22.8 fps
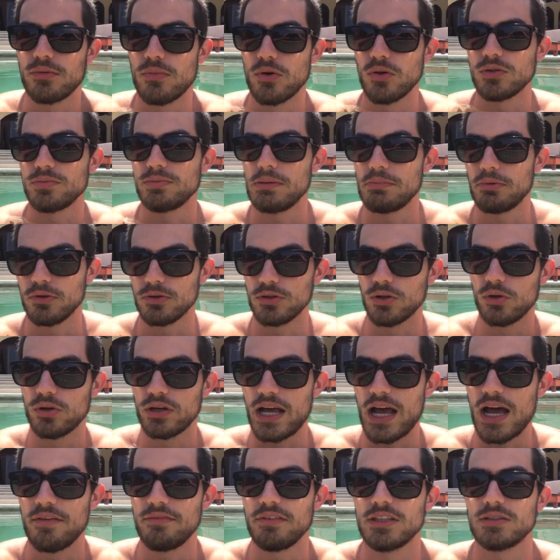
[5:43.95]
Most people don't
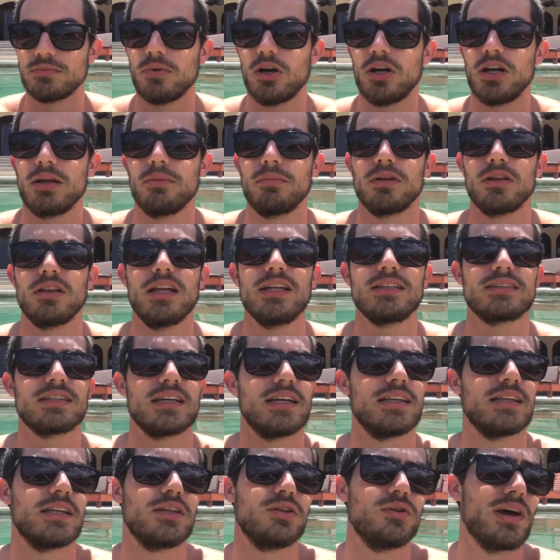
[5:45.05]
have this money, but let's
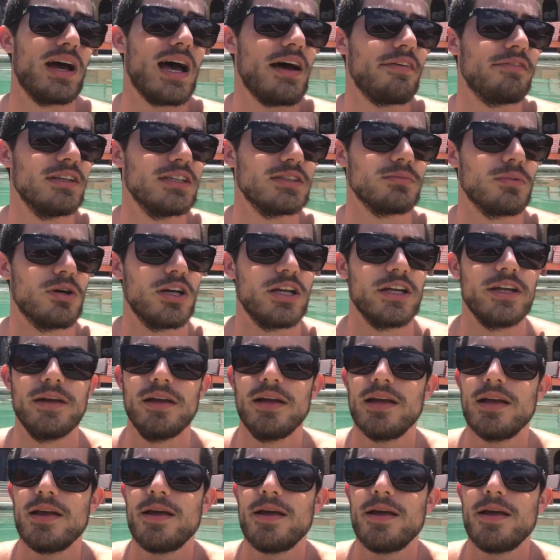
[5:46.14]
say that you have this money,